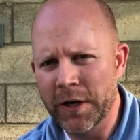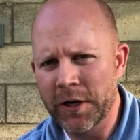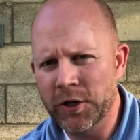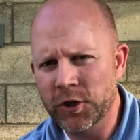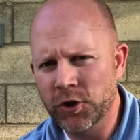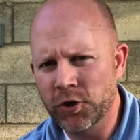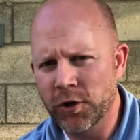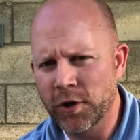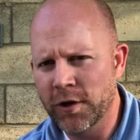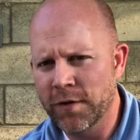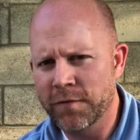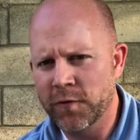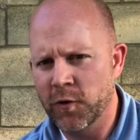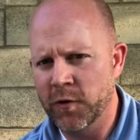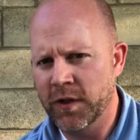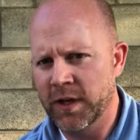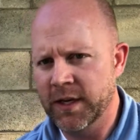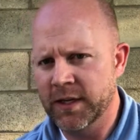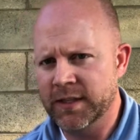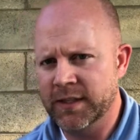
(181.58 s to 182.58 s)
to show you a few
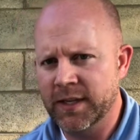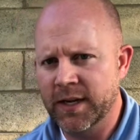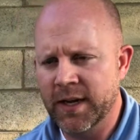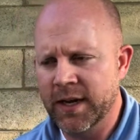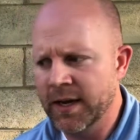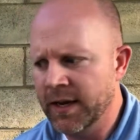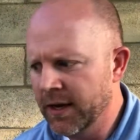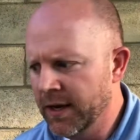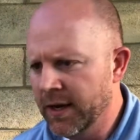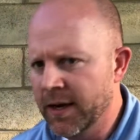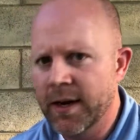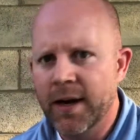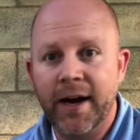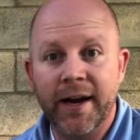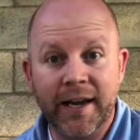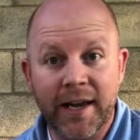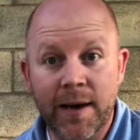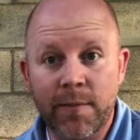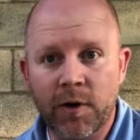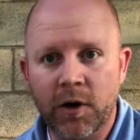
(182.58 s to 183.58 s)
things that I
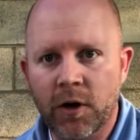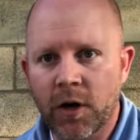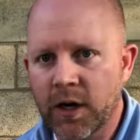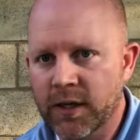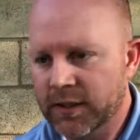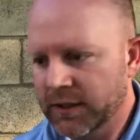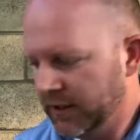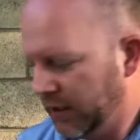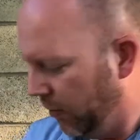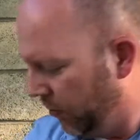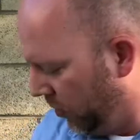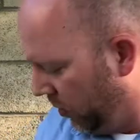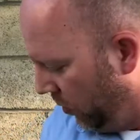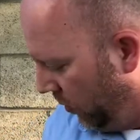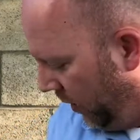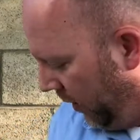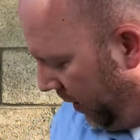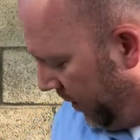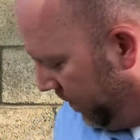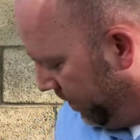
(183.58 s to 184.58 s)
came across as I was
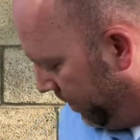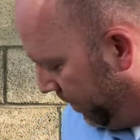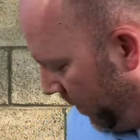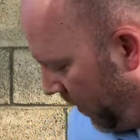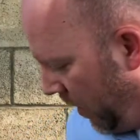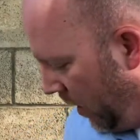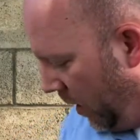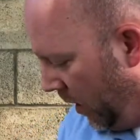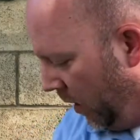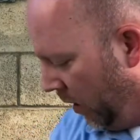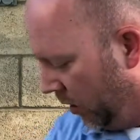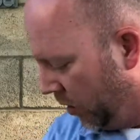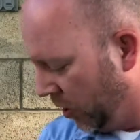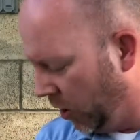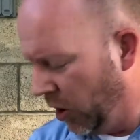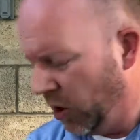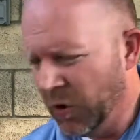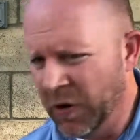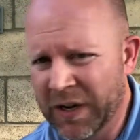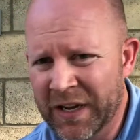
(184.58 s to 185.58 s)
doing it.
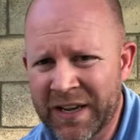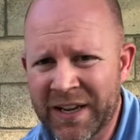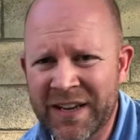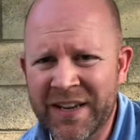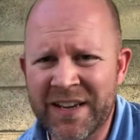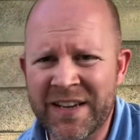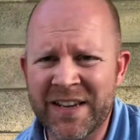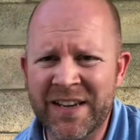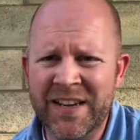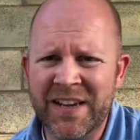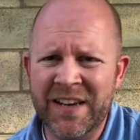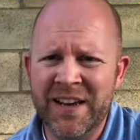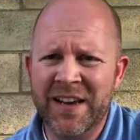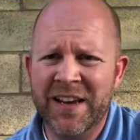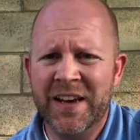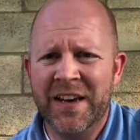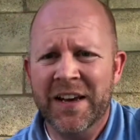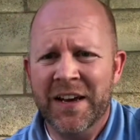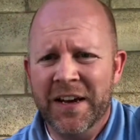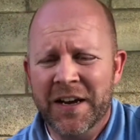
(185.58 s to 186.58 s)
So,
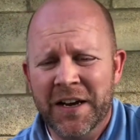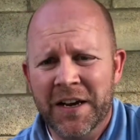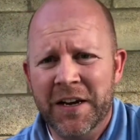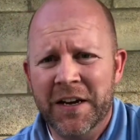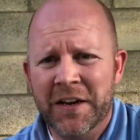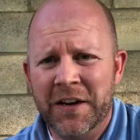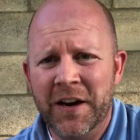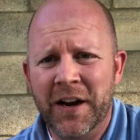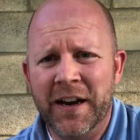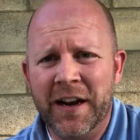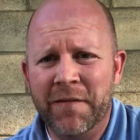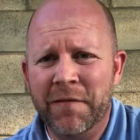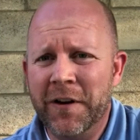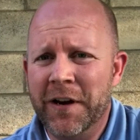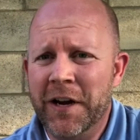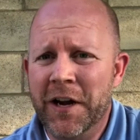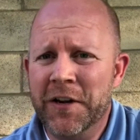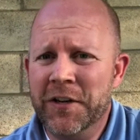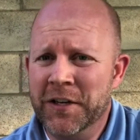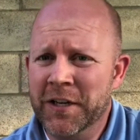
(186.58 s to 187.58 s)
not every
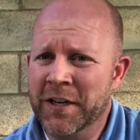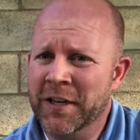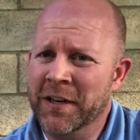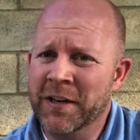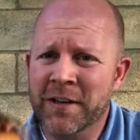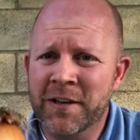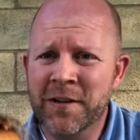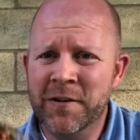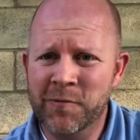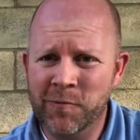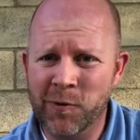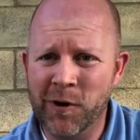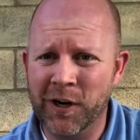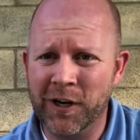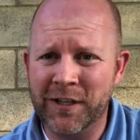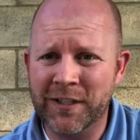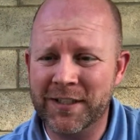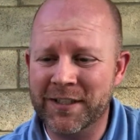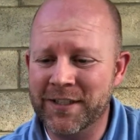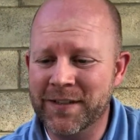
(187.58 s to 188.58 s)
onion
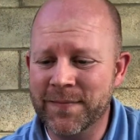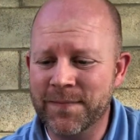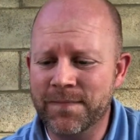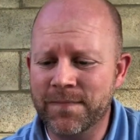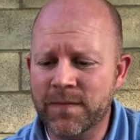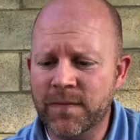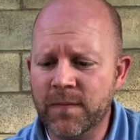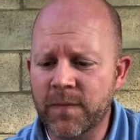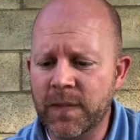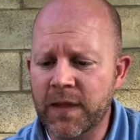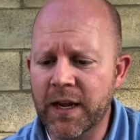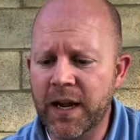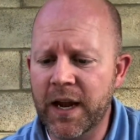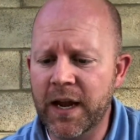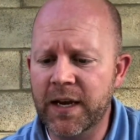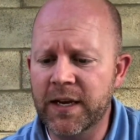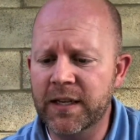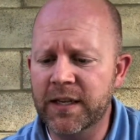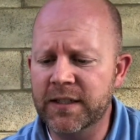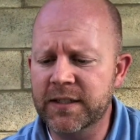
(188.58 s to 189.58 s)
works.
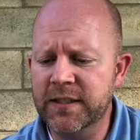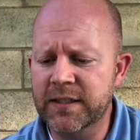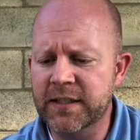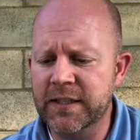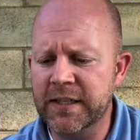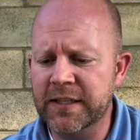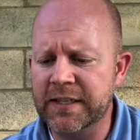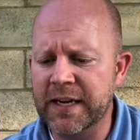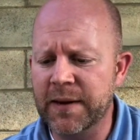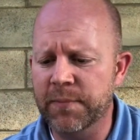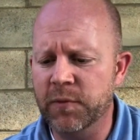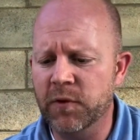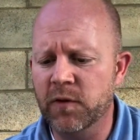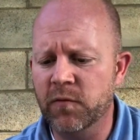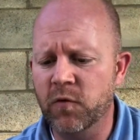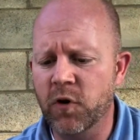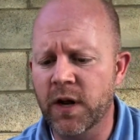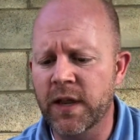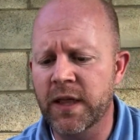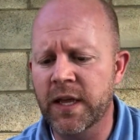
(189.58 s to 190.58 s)
And this is an example of
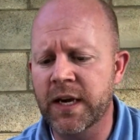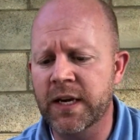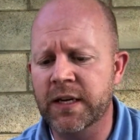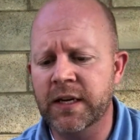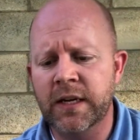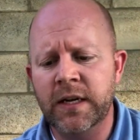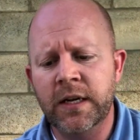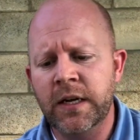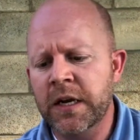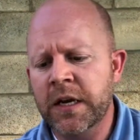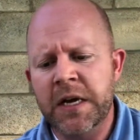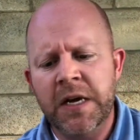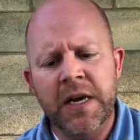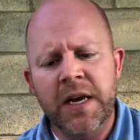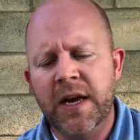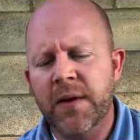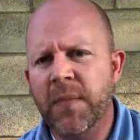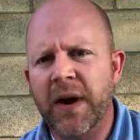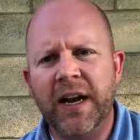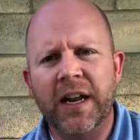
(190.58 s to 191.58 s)
one that
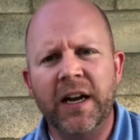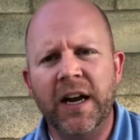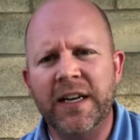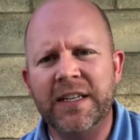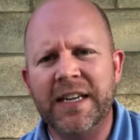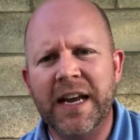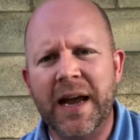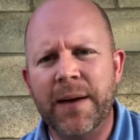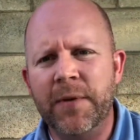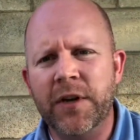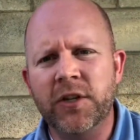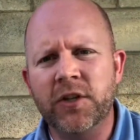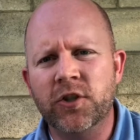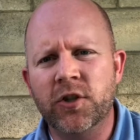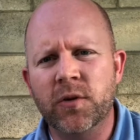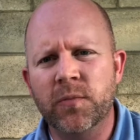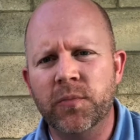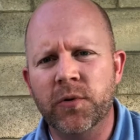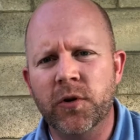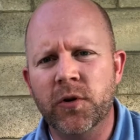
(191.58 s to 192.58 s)
it might have got damaged
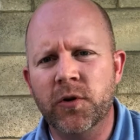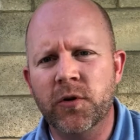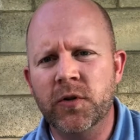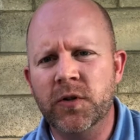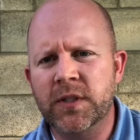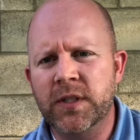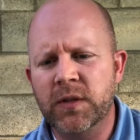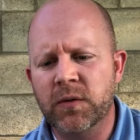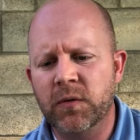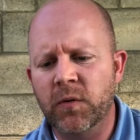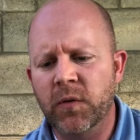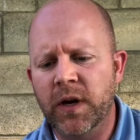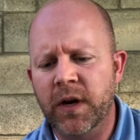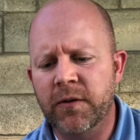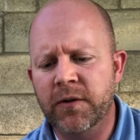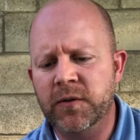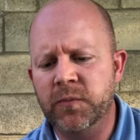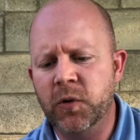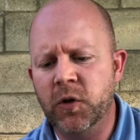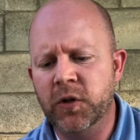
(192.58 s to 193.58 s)
or bruised when I
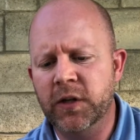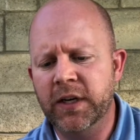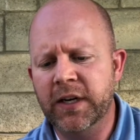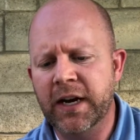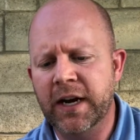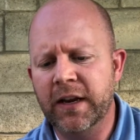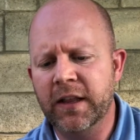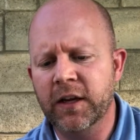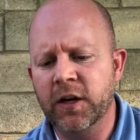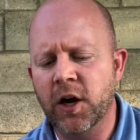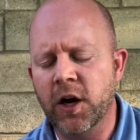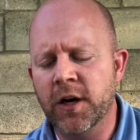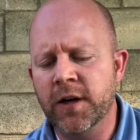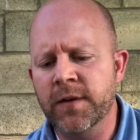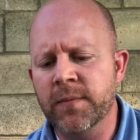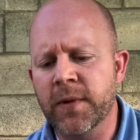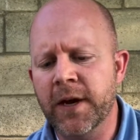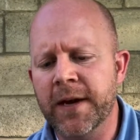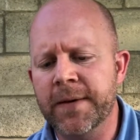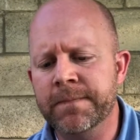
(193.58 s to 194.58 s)
was pulling it out of the garden,
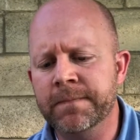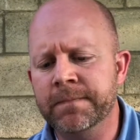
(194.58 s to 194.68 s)
but